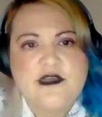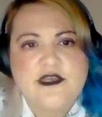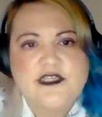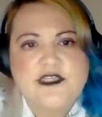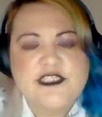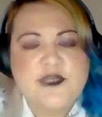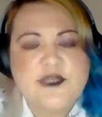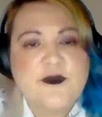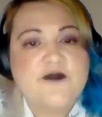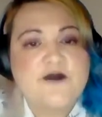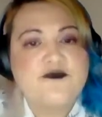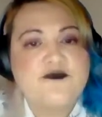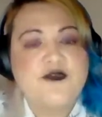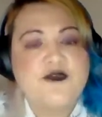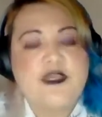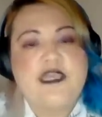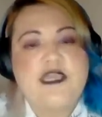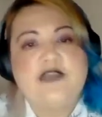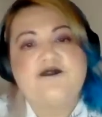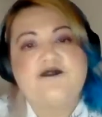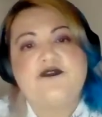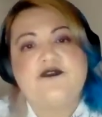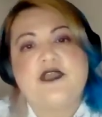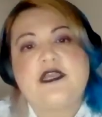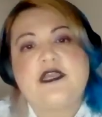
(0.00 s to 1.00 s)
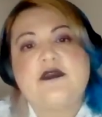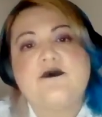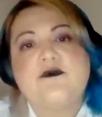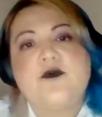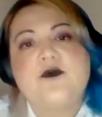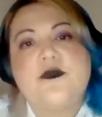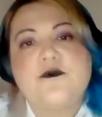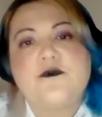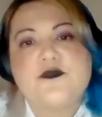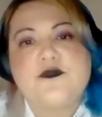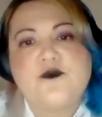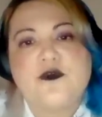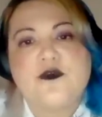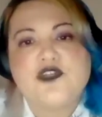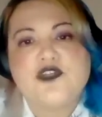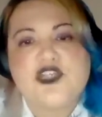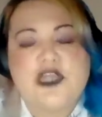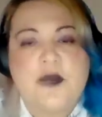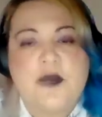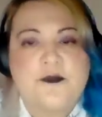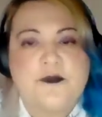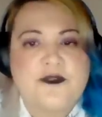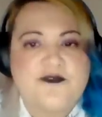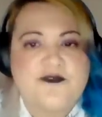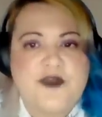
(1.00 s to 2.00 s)
So every evening we would watch a
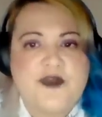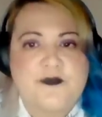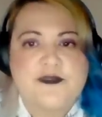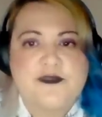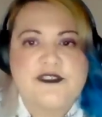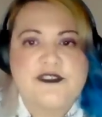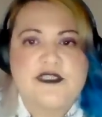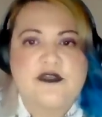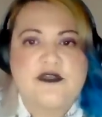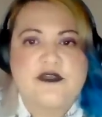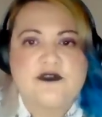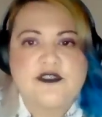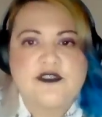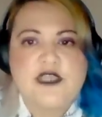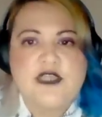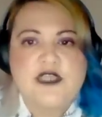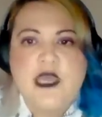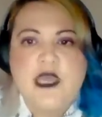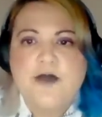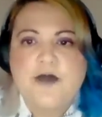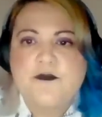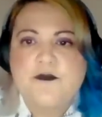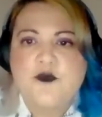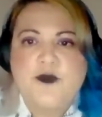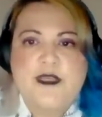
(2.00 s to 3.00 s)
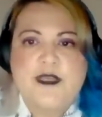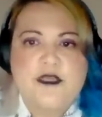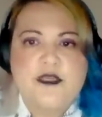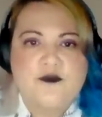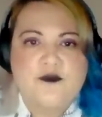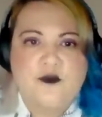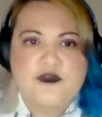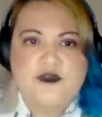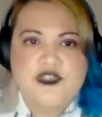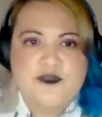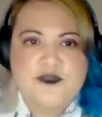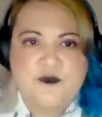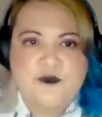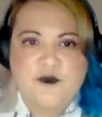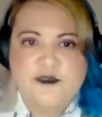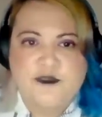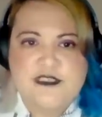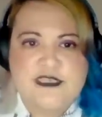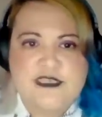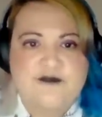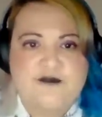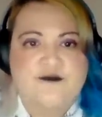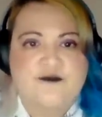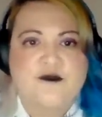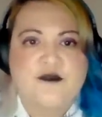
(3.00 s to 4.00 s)
couple of episodes. Marie had watched them all
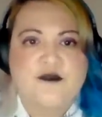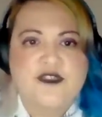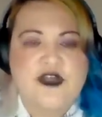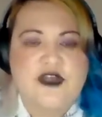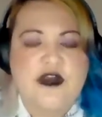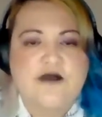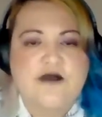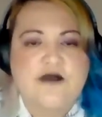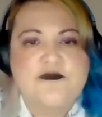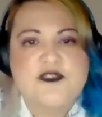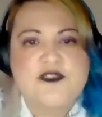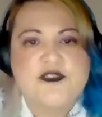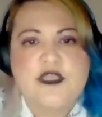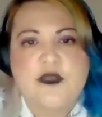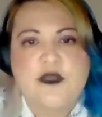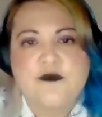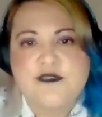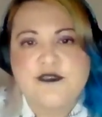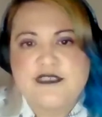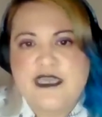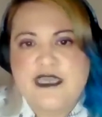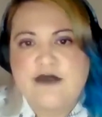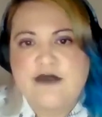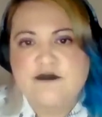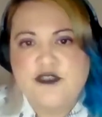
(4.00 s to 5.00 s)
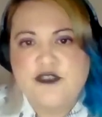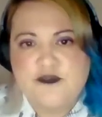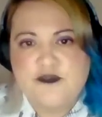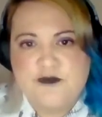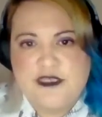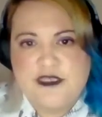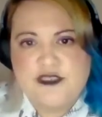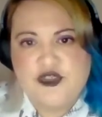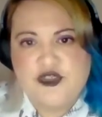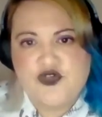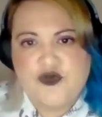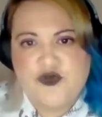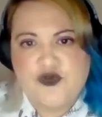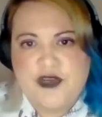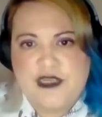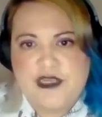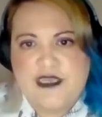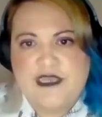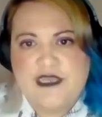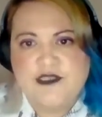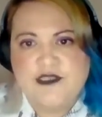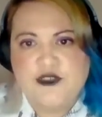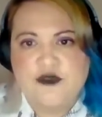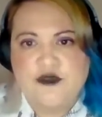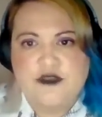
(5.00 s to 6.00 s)
several times, so it was down to me to try and
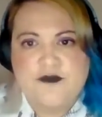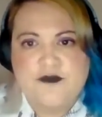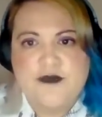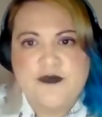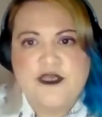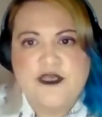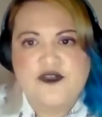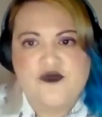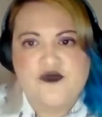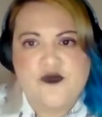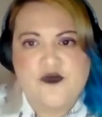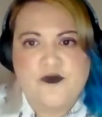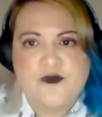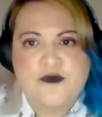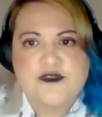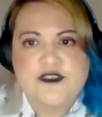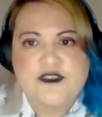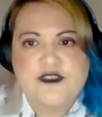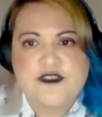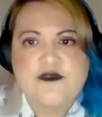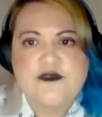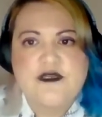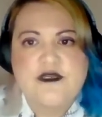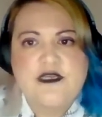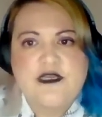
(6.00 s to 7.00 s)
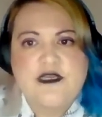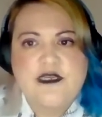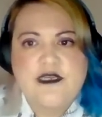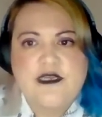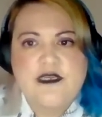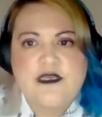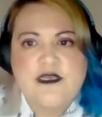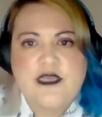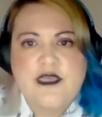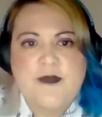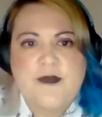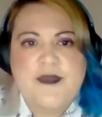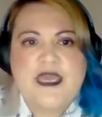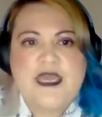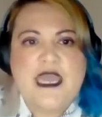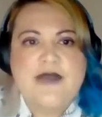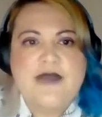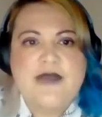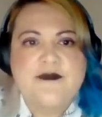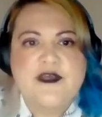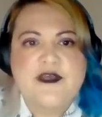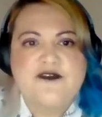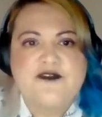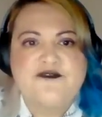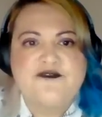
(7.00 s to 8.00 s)
guess who the murderer was. It
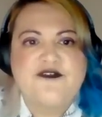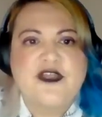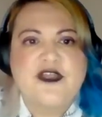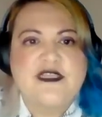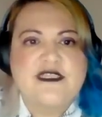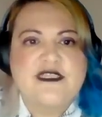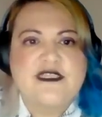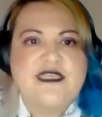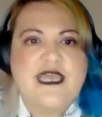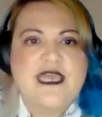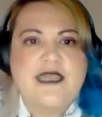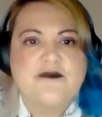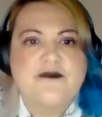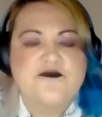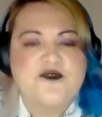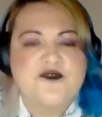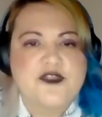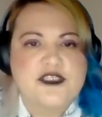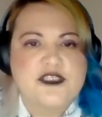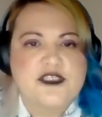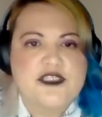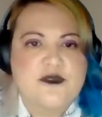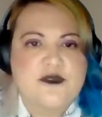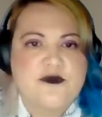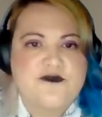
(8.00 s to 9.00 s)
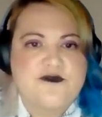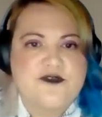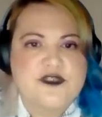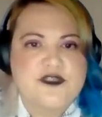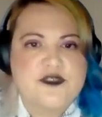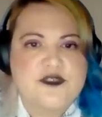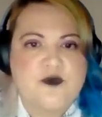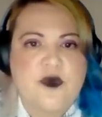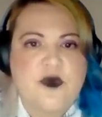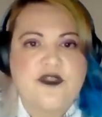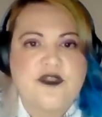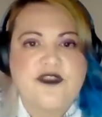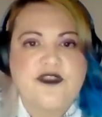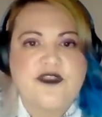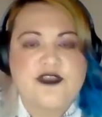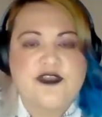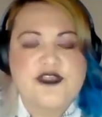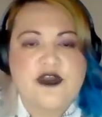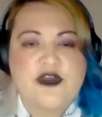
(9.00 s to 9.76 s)
became a fun game for the two of us, one that